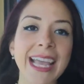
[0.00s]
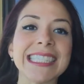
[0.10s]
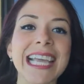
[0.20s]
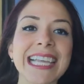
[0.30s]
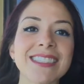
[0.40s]

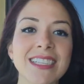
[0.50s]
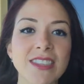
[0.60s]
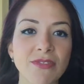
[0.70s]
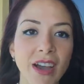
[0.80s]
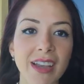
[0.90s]
and the
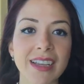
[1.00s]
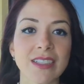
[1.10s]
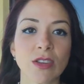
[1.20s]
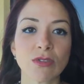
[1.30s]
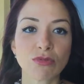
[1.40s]
intensifier
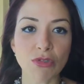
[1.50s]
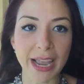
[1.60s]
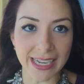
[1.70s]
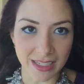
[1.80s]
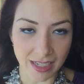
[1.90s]
is
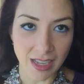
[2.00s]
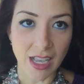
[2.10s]
red.